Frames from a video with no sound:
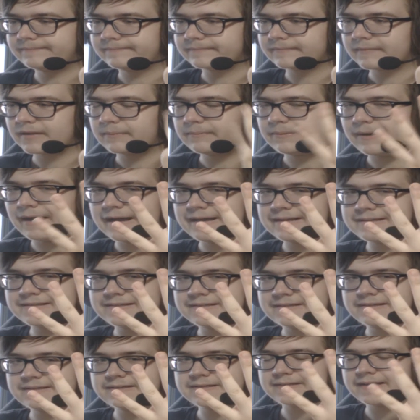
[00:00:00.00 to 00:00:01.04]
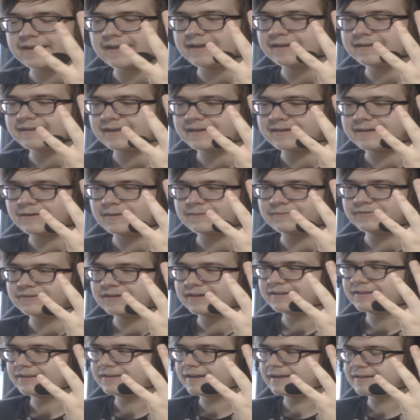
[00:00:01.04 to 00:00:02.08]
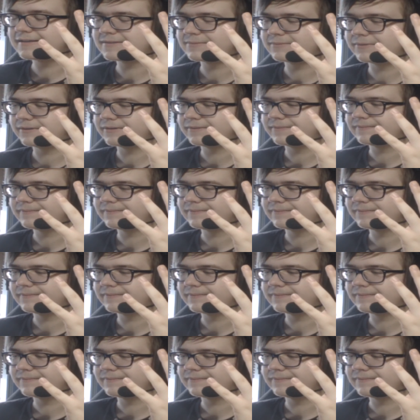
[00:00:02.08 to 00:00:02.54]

Pisces, and now I'm forgetting the last one.